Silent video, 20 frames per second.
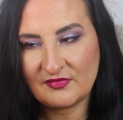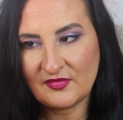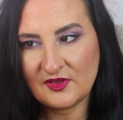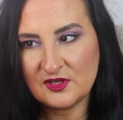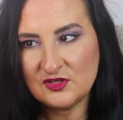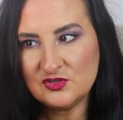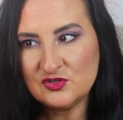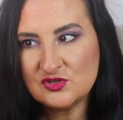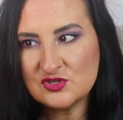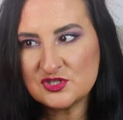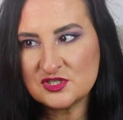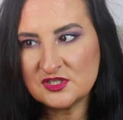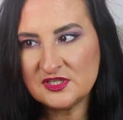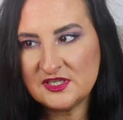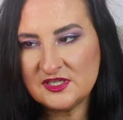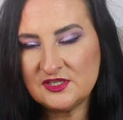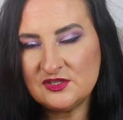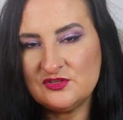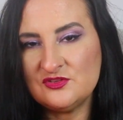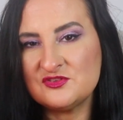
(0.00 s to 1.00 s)

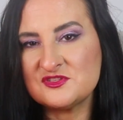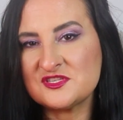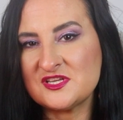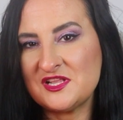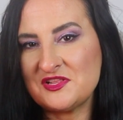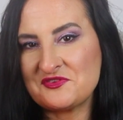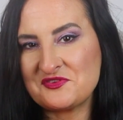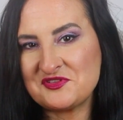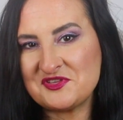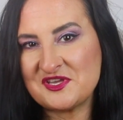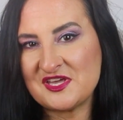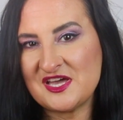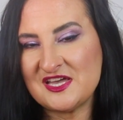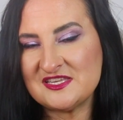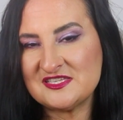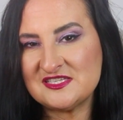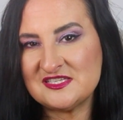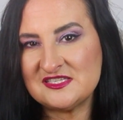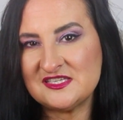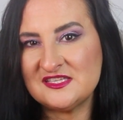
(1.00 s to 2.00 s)
Usually you use hyaluronic
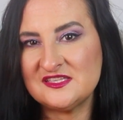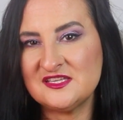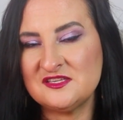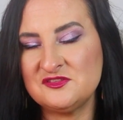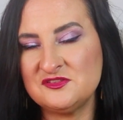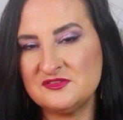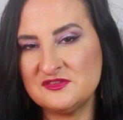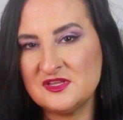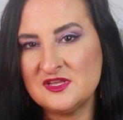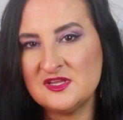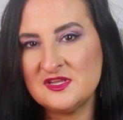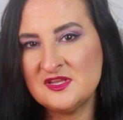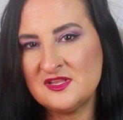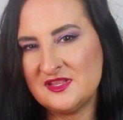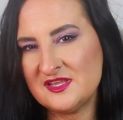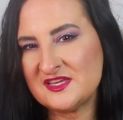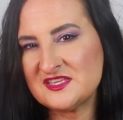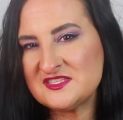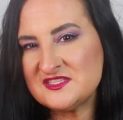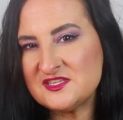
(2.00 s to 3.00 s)
acid and then
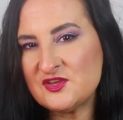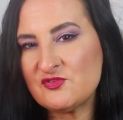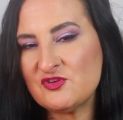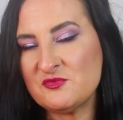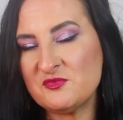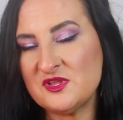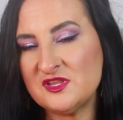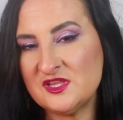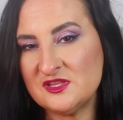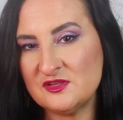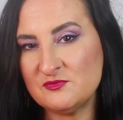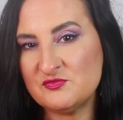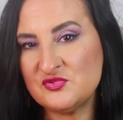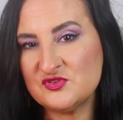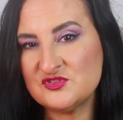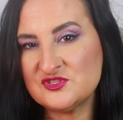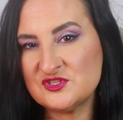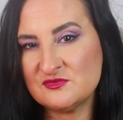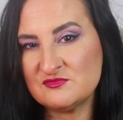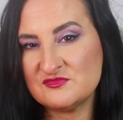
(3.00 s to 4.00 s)
like a serum and then
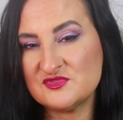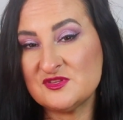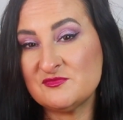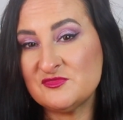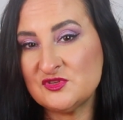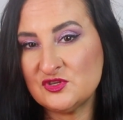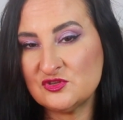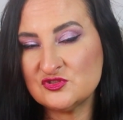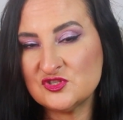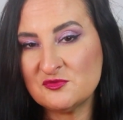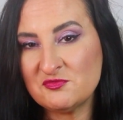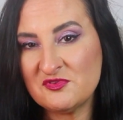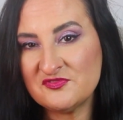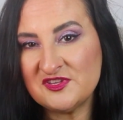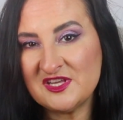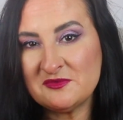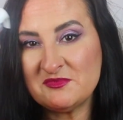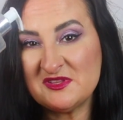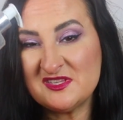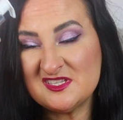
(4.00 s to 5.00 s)
put something on top of
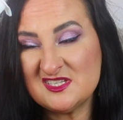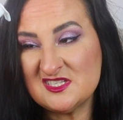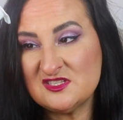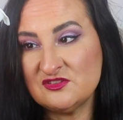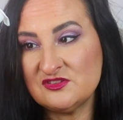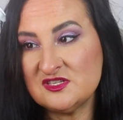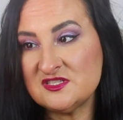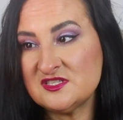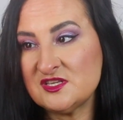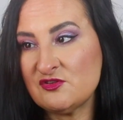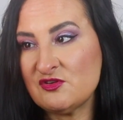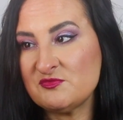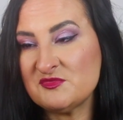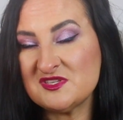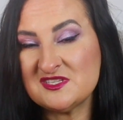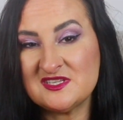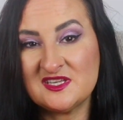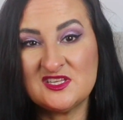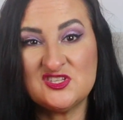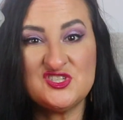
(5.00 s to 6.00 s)
that, but this is not a serum, this
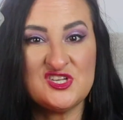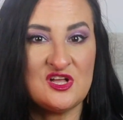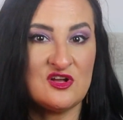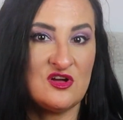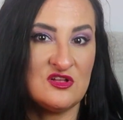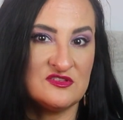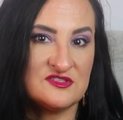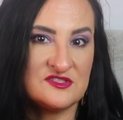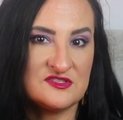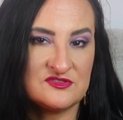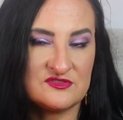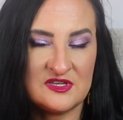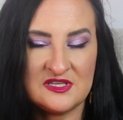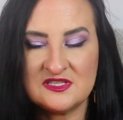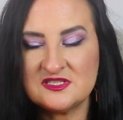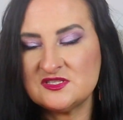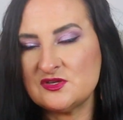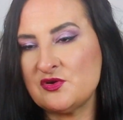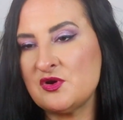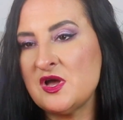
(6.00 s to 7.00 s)
is like a gel concentrate,
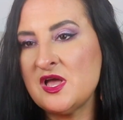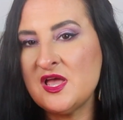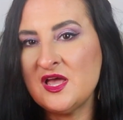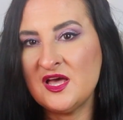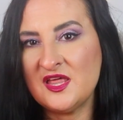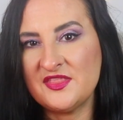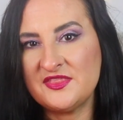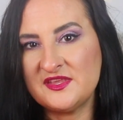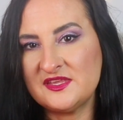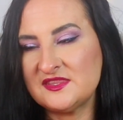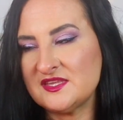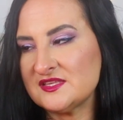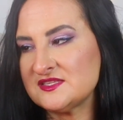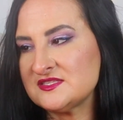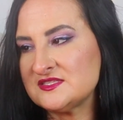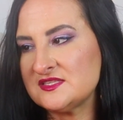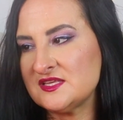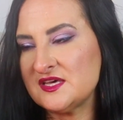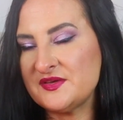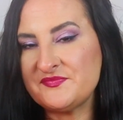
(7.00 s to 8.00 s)
so I think that's
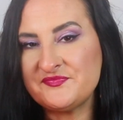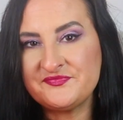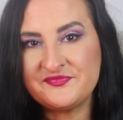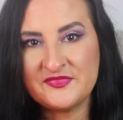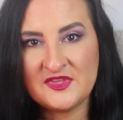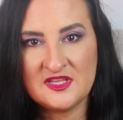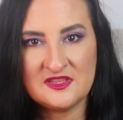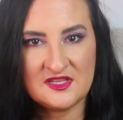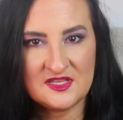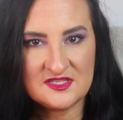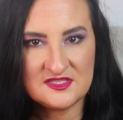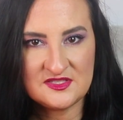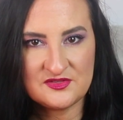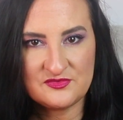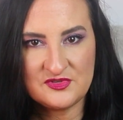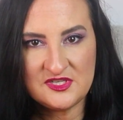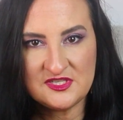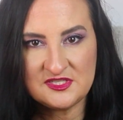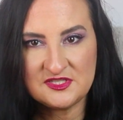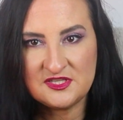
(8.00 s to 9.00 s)
the
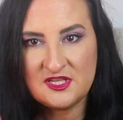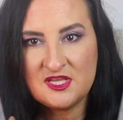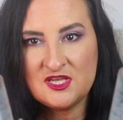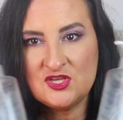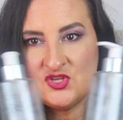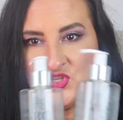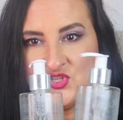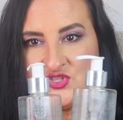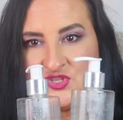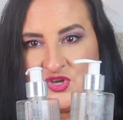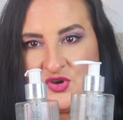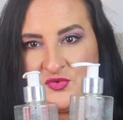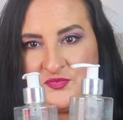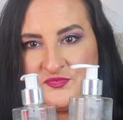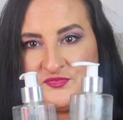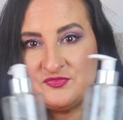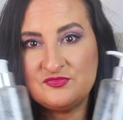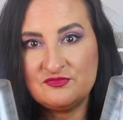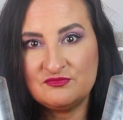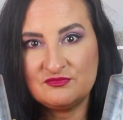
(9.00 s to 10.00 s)
reason. So
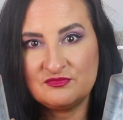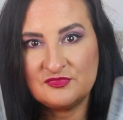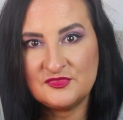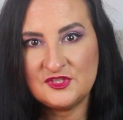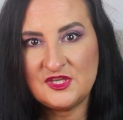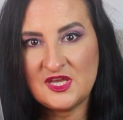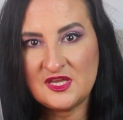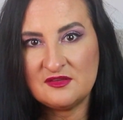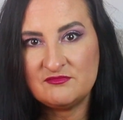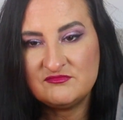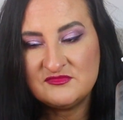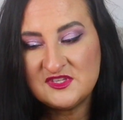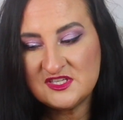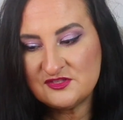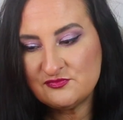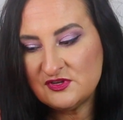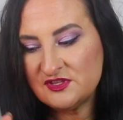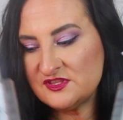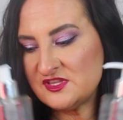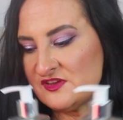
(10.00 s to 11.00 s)
yeah, this
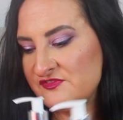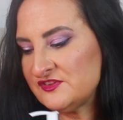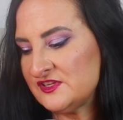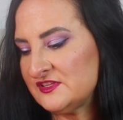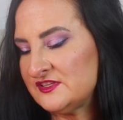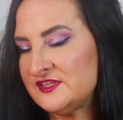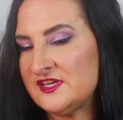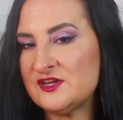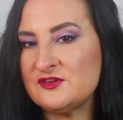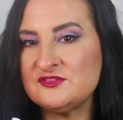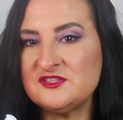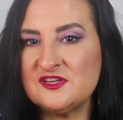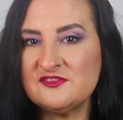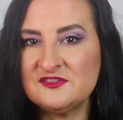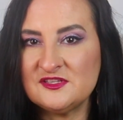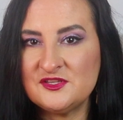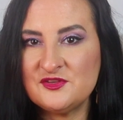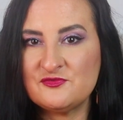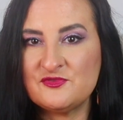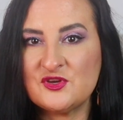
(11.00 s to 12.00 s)
one definitely I could
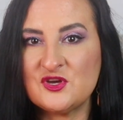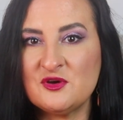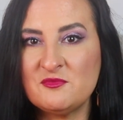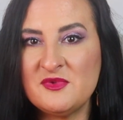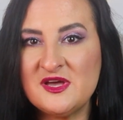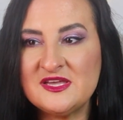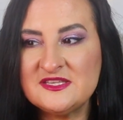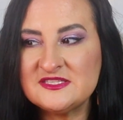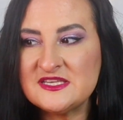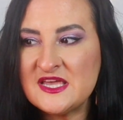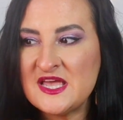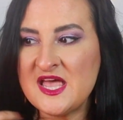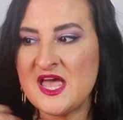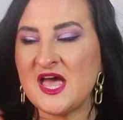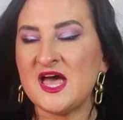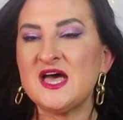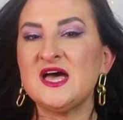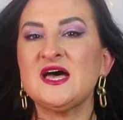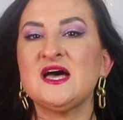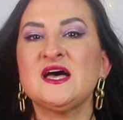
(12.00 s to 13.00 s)
definitely recommend.
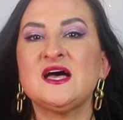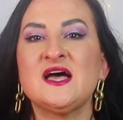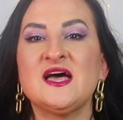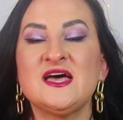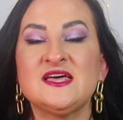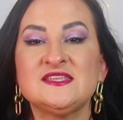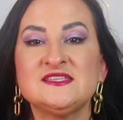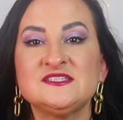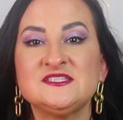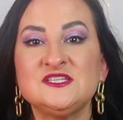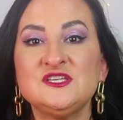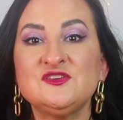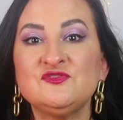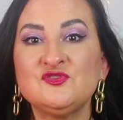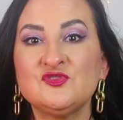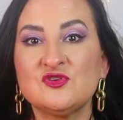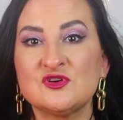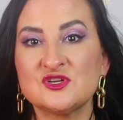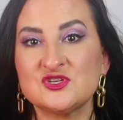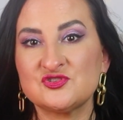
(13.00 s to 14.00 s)
And if
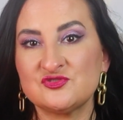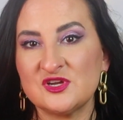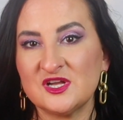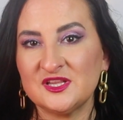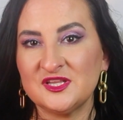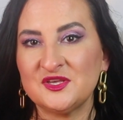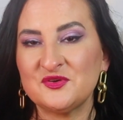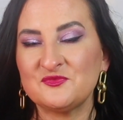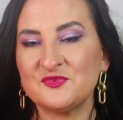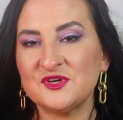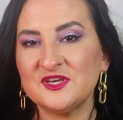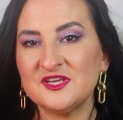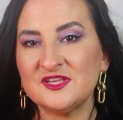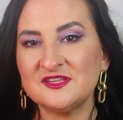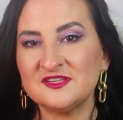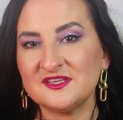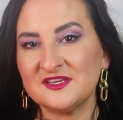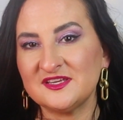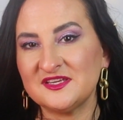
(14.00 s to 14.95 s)
you are struggling with